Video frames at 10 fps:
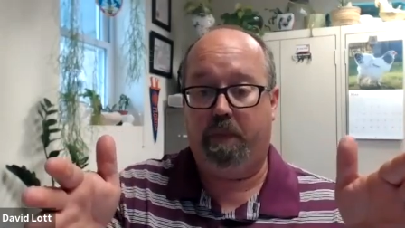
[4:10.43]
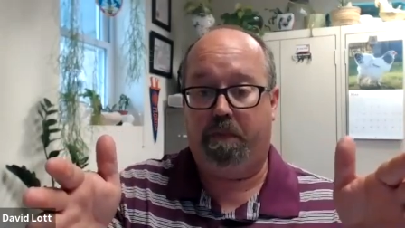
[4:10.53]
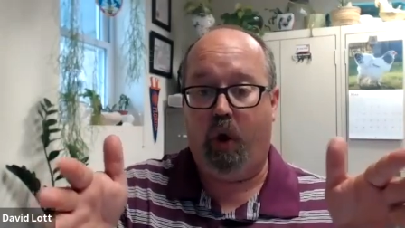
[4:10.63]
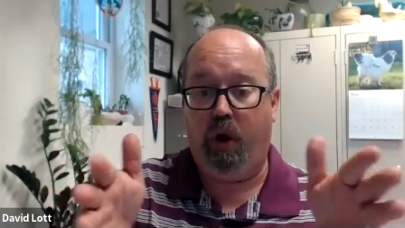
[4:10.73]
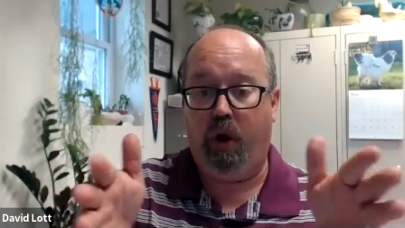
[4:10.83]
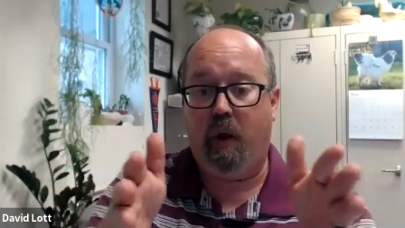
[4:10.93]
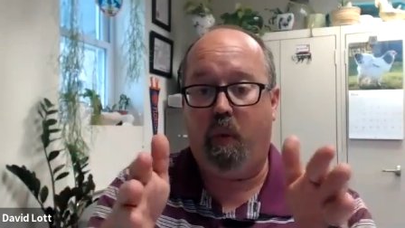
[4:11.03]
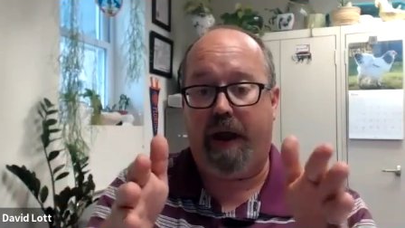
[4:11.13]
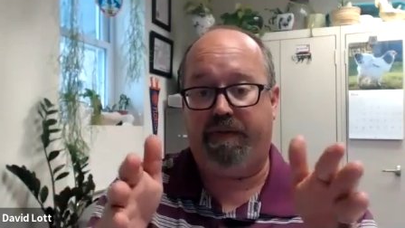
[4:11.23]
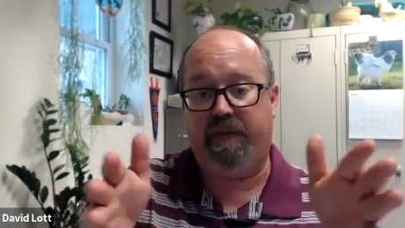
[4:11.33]
pulling
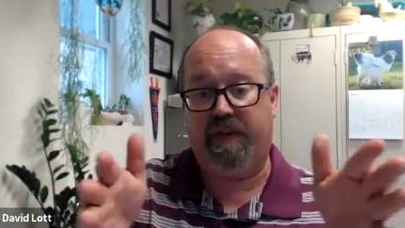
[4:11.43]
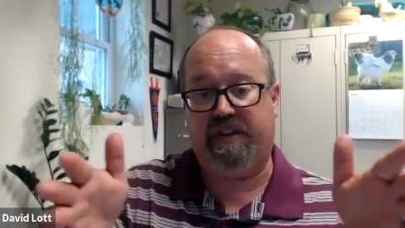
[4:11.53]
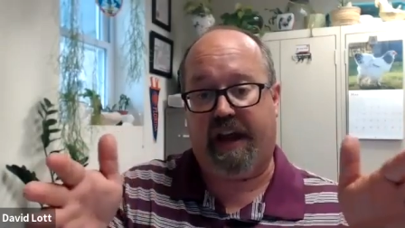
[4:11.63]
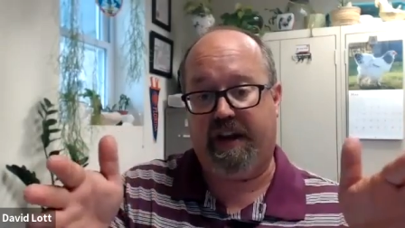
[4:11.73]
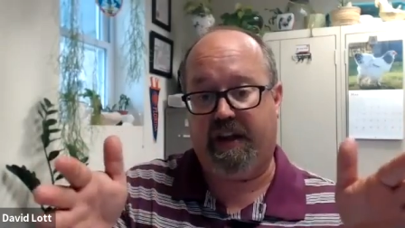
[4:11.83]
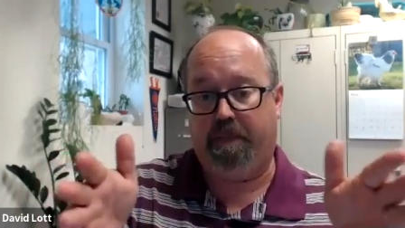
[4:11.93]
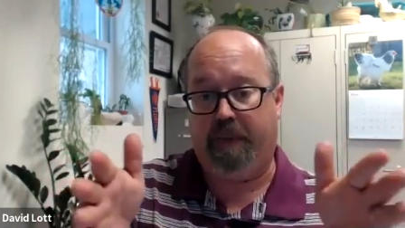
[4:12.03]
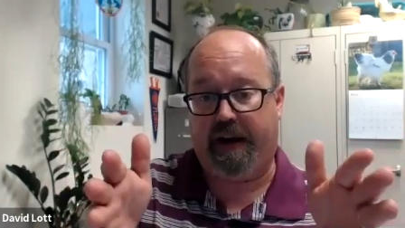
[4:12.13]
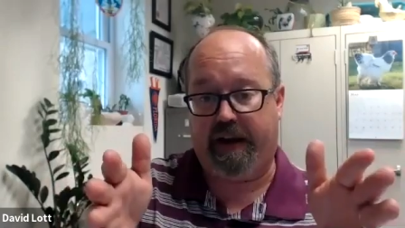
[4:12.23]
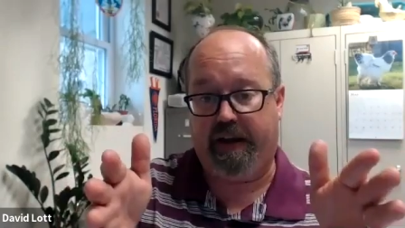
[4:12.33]
away from the side of the
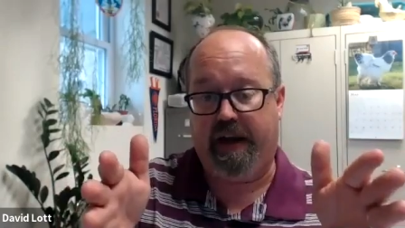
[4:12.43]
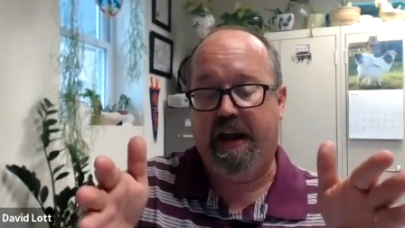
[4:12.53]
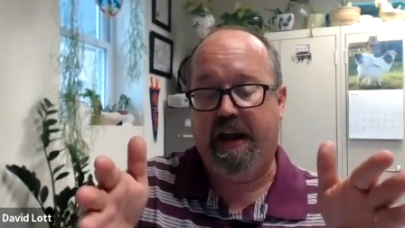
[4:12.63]
bucket.